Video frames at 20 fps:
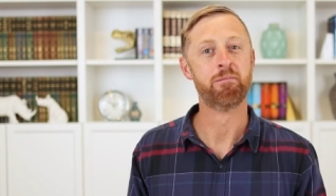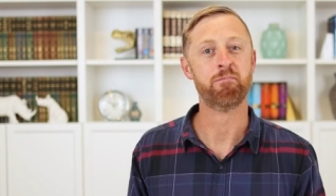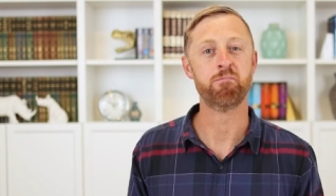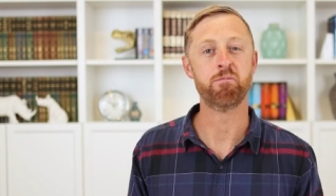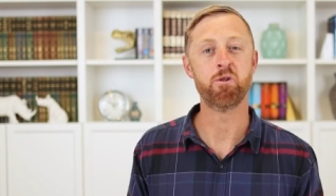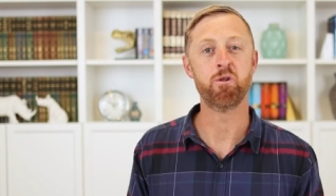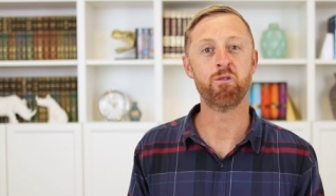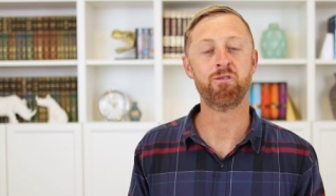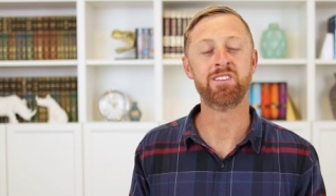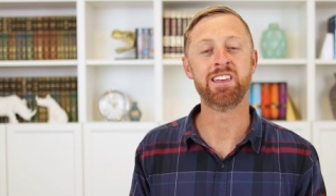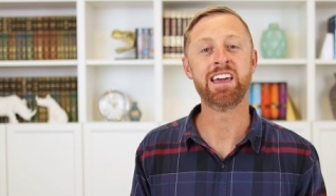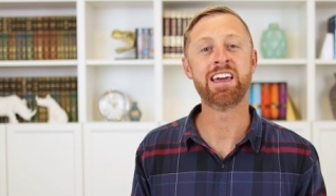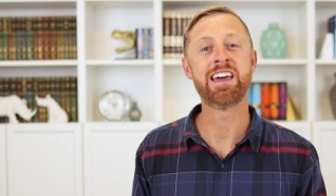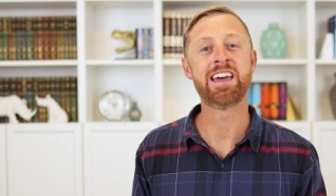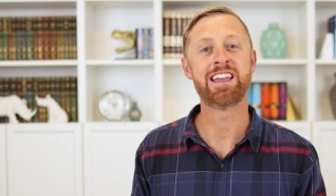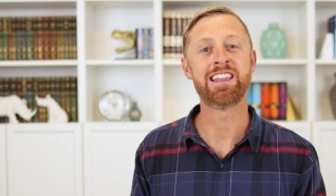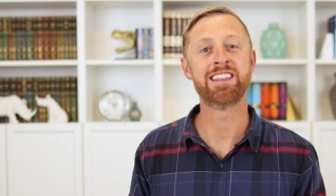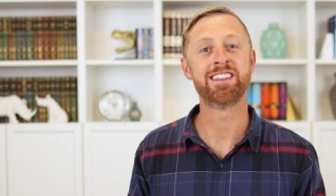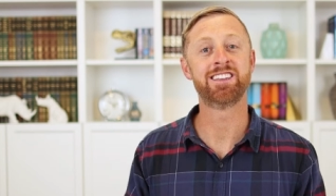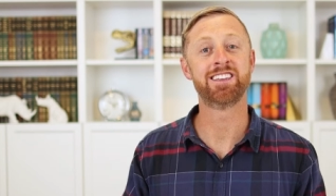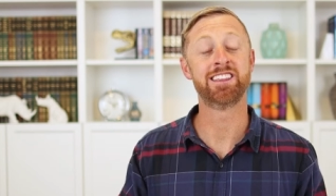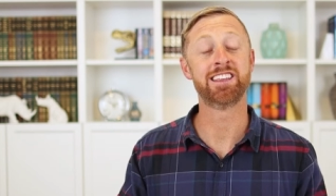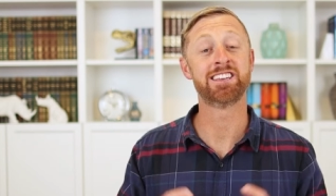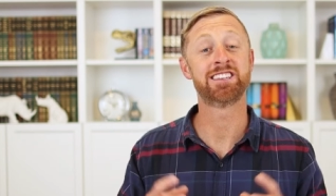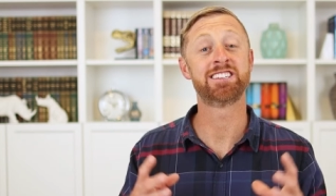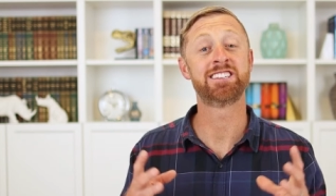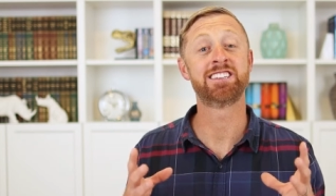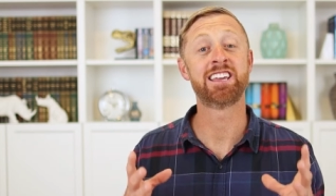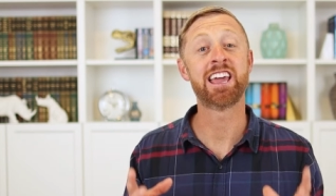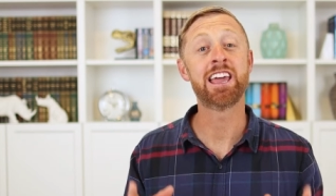moved in to the
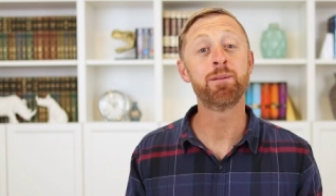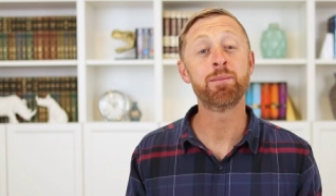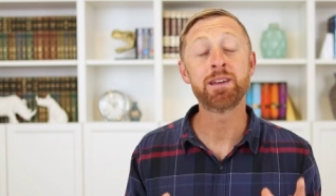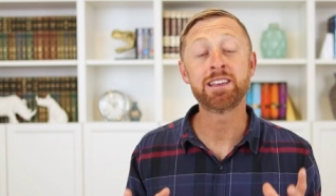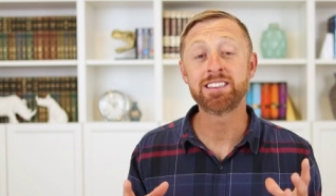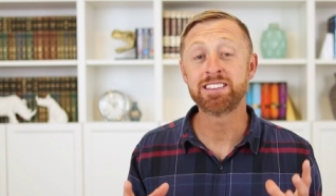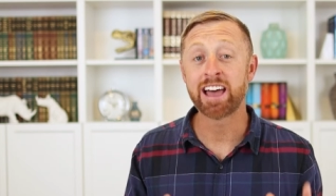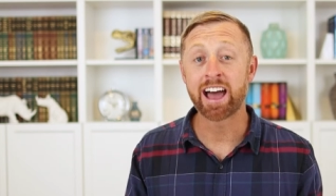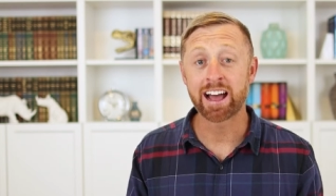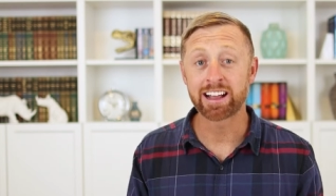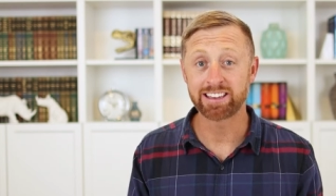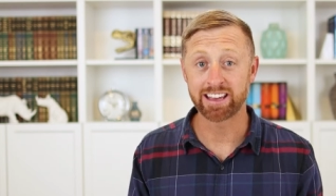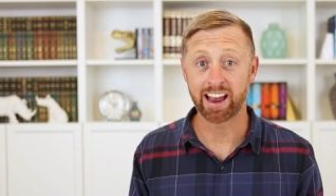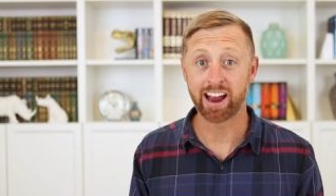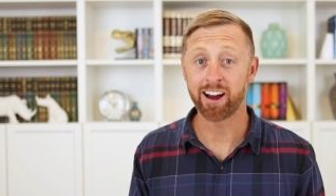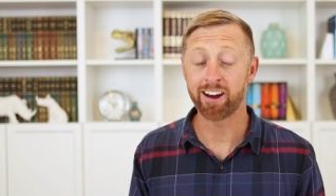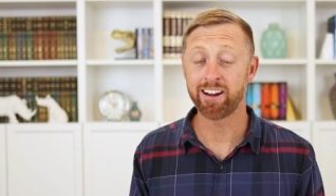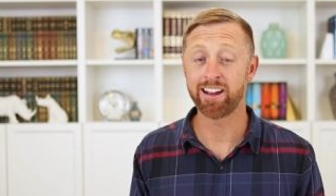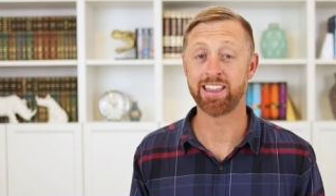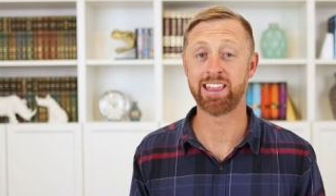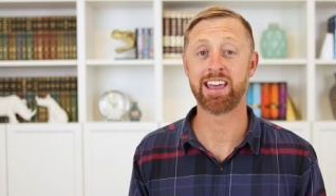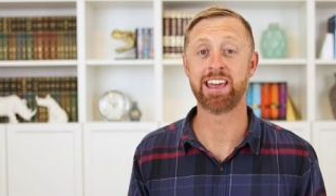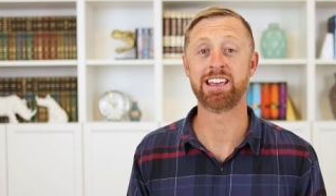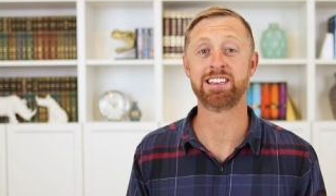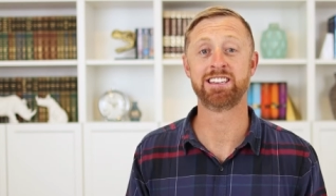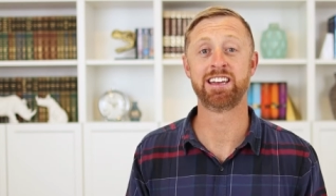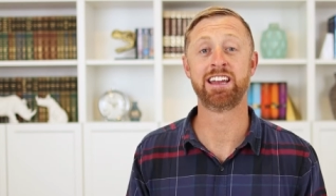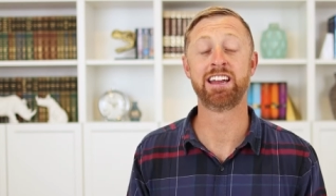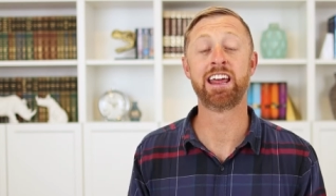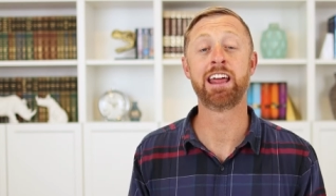same exact area that
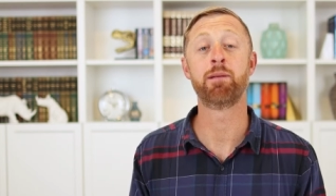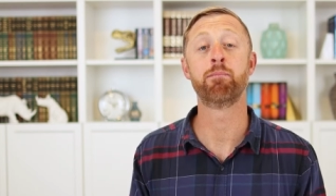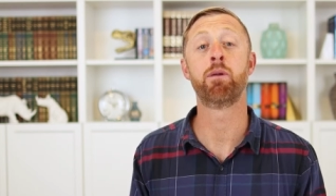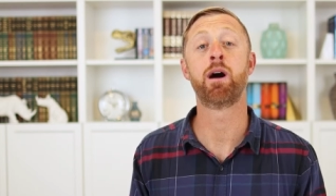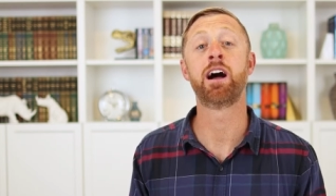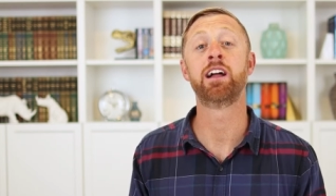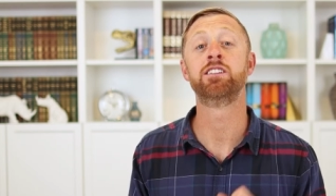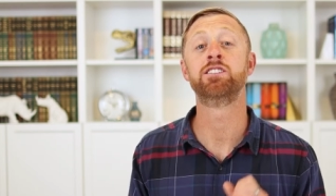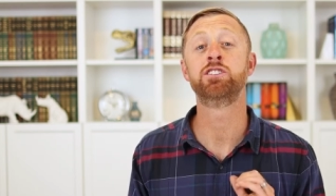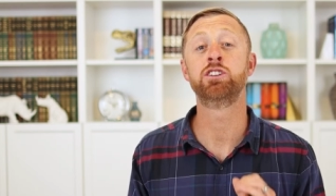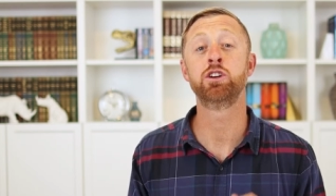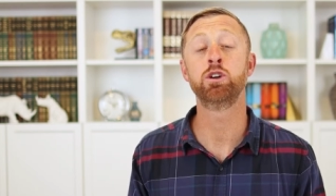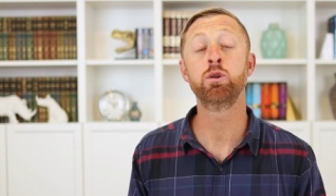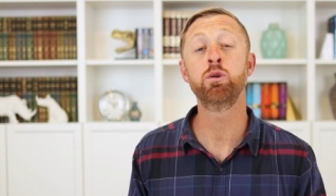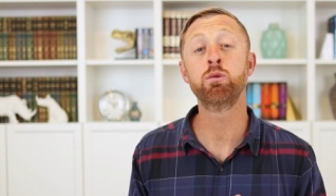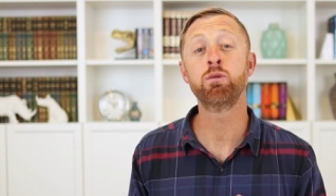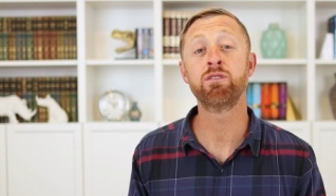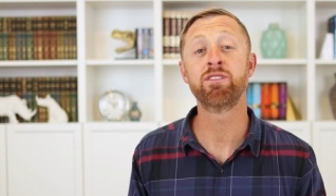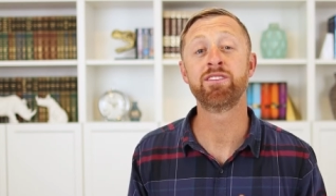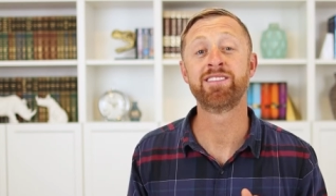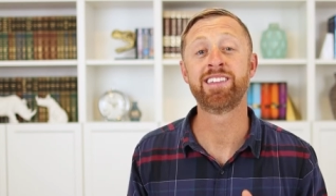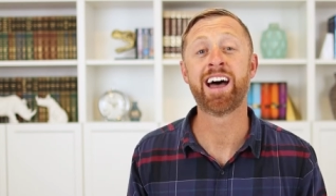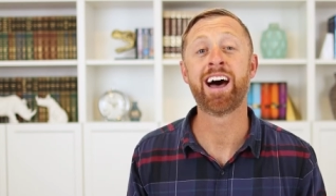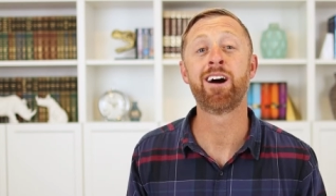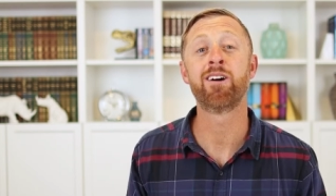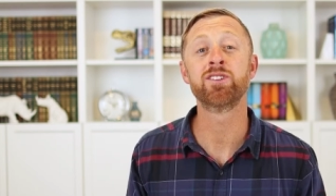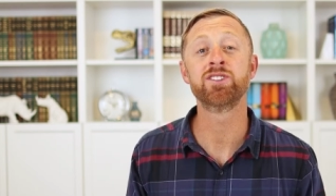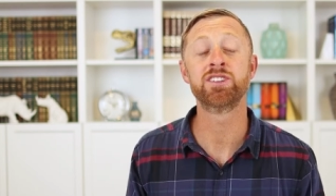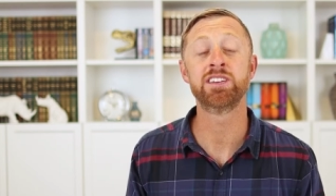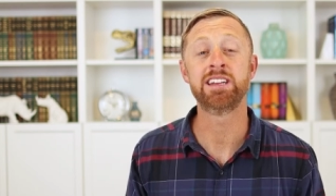he's in and bought two
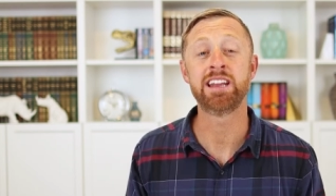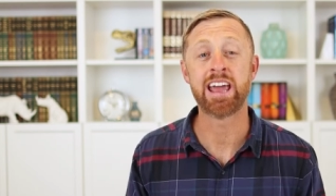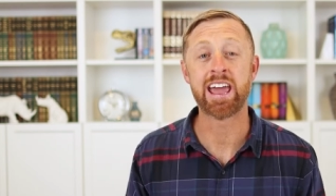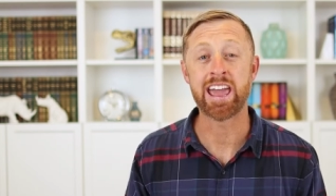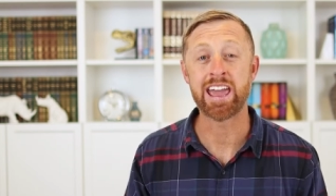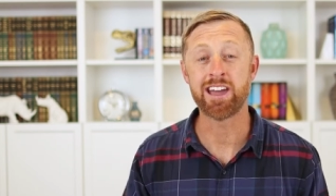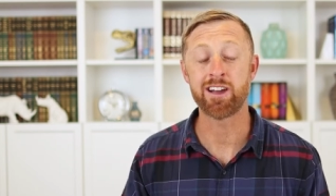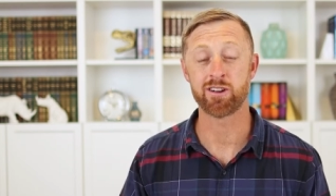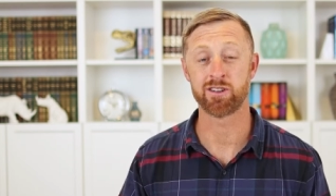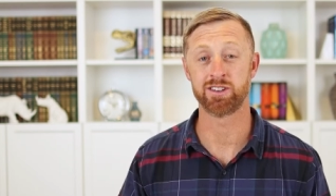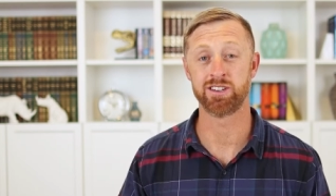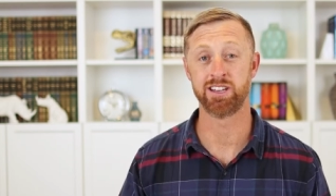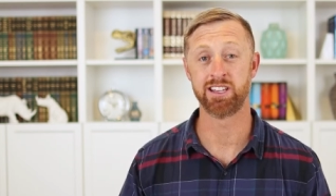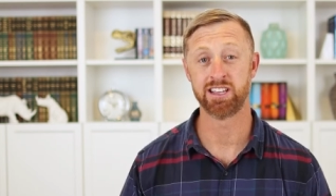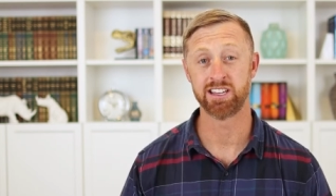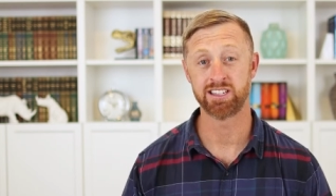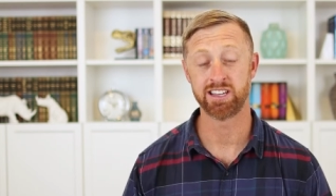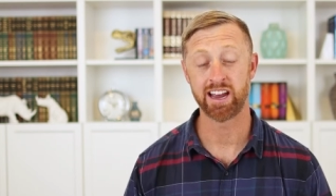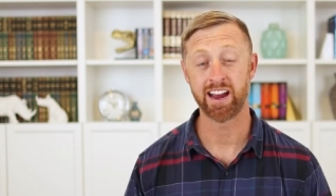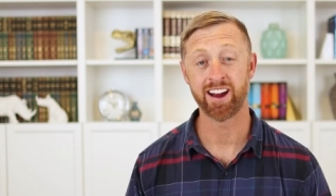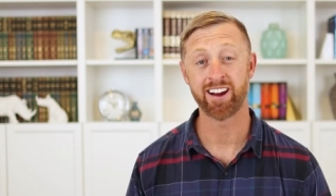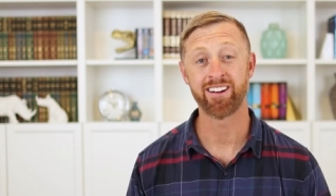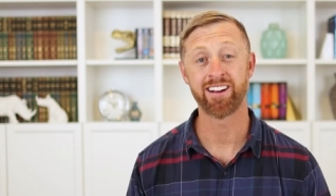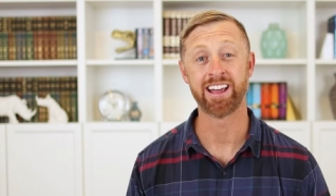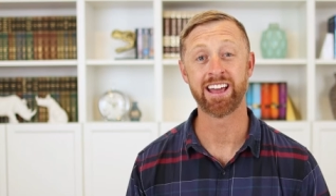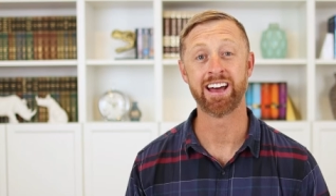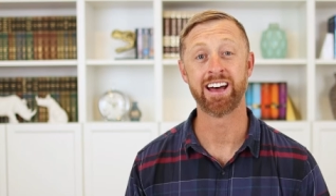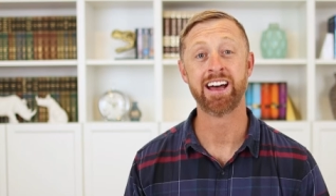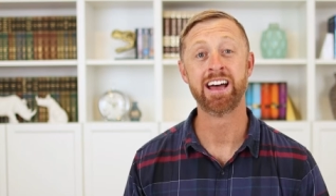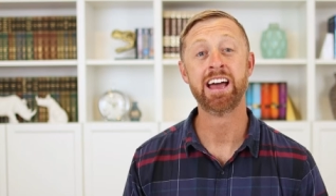thousand acres in this
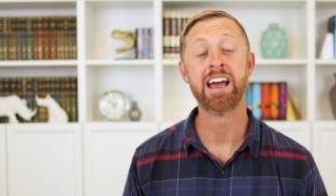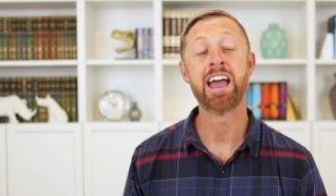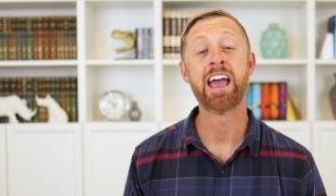area